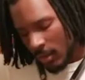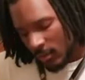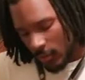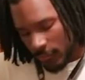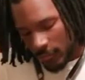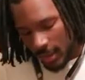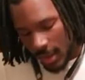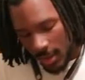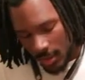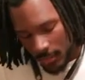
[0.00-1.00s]
So for
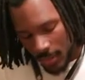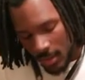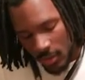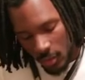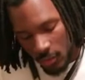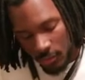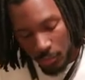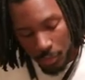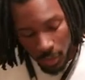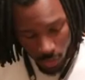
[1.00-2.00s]
here, I chose
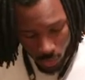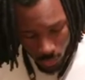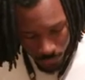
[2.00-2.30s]
blue